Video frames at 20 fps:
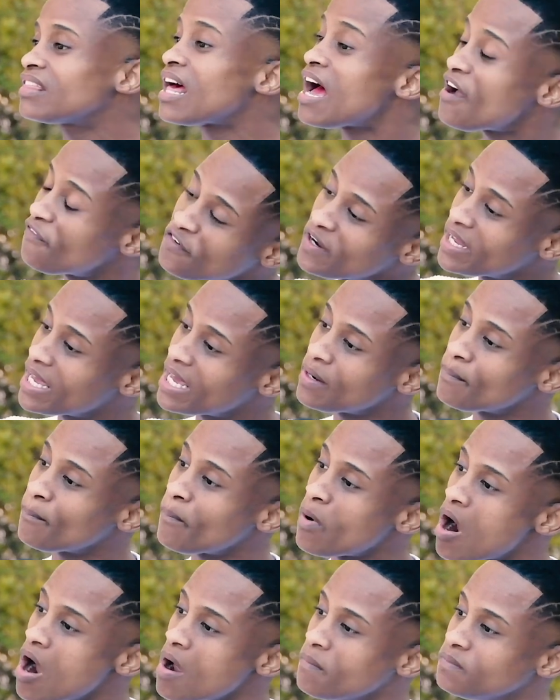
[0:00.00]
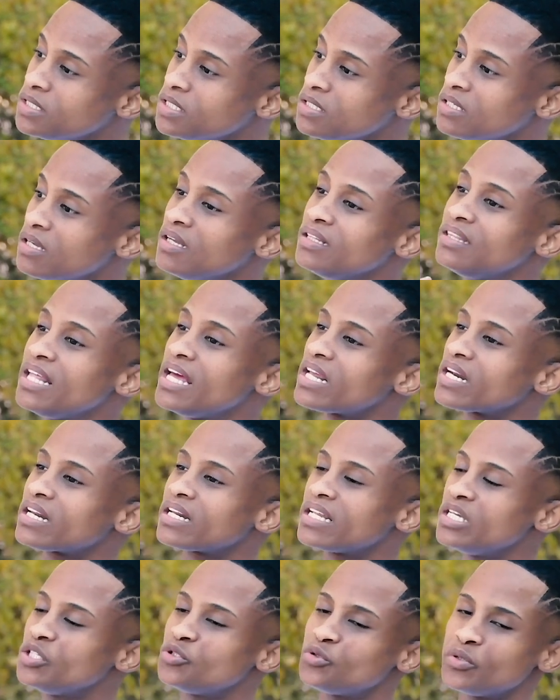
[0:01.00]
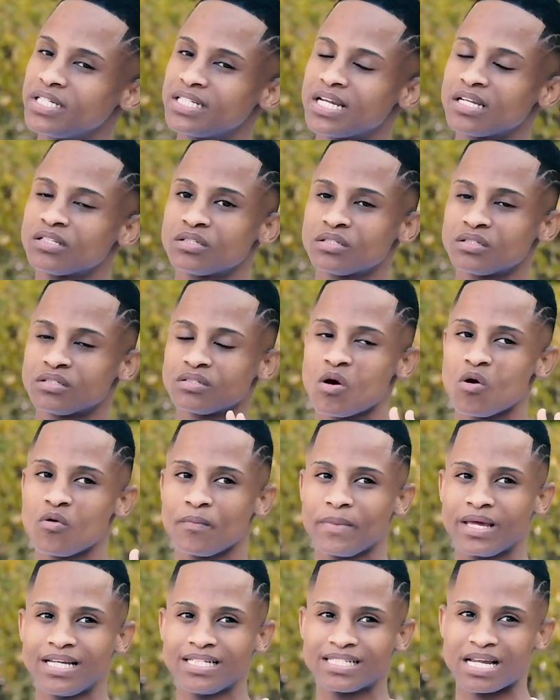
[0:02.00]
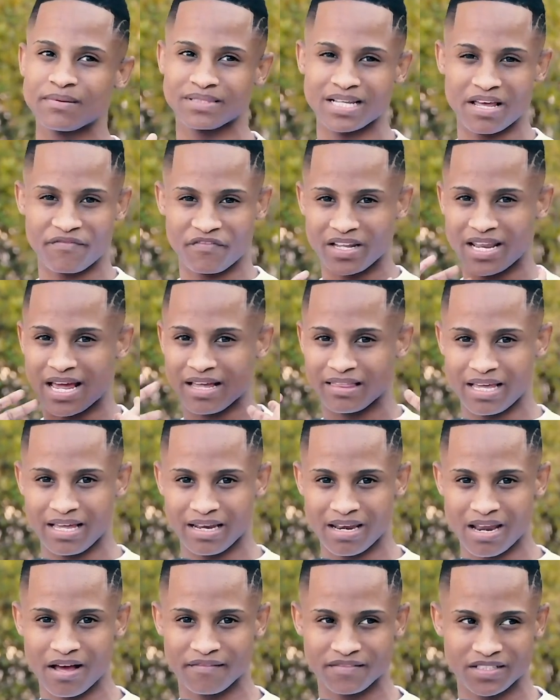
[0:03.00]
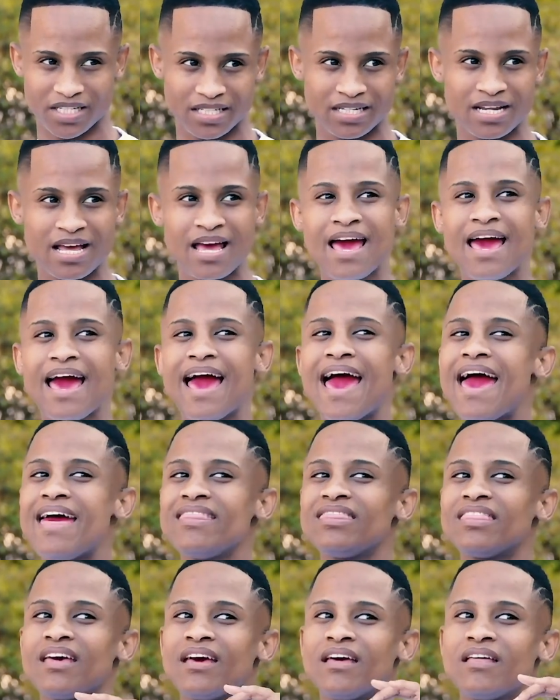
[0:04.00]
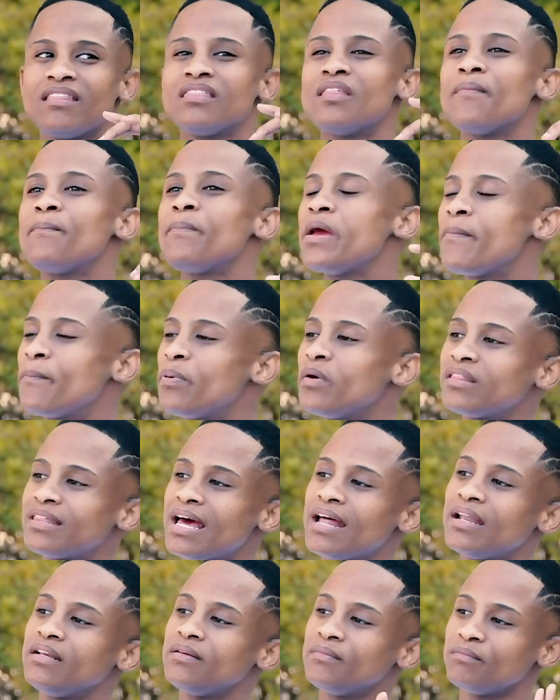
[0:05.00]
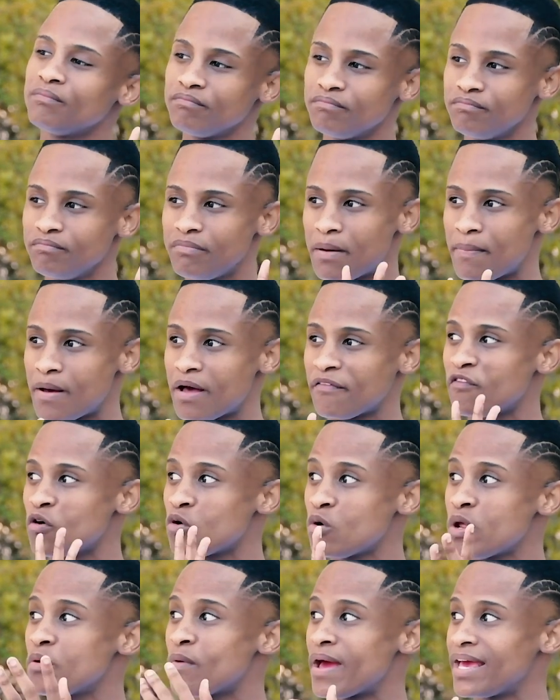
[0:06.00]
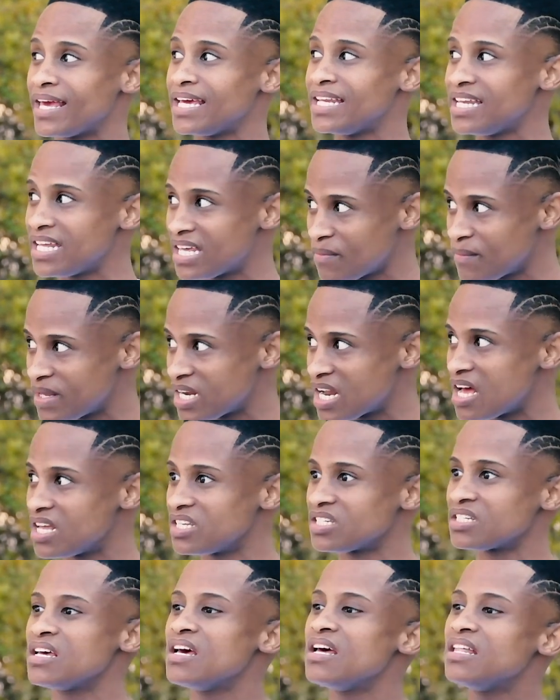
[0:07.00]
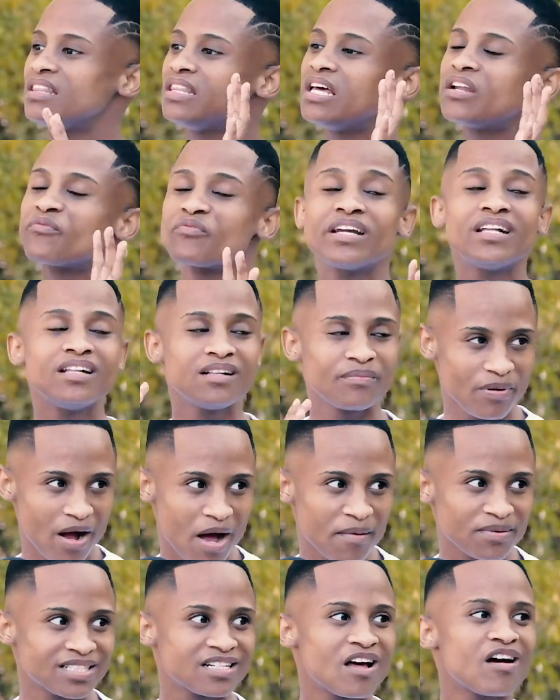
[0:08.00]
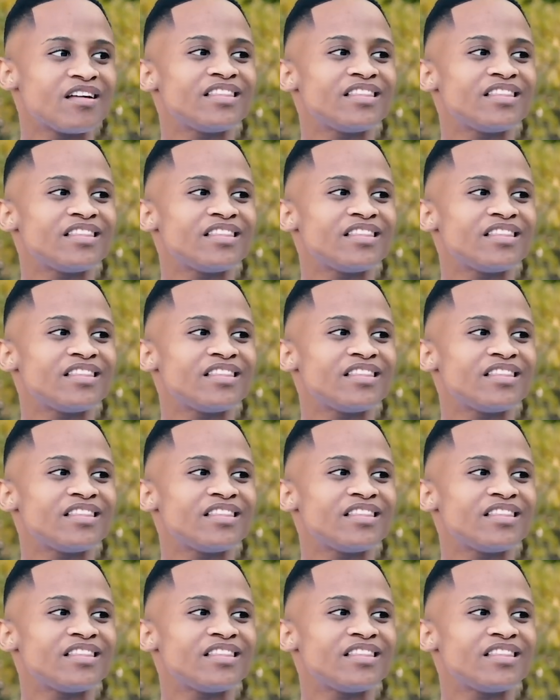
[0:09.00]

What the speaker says: African Bobs, they retweeted so many times. I felt like they loved it. And the people that Baba follow you and get Nicki Minaj. The real Bobs now,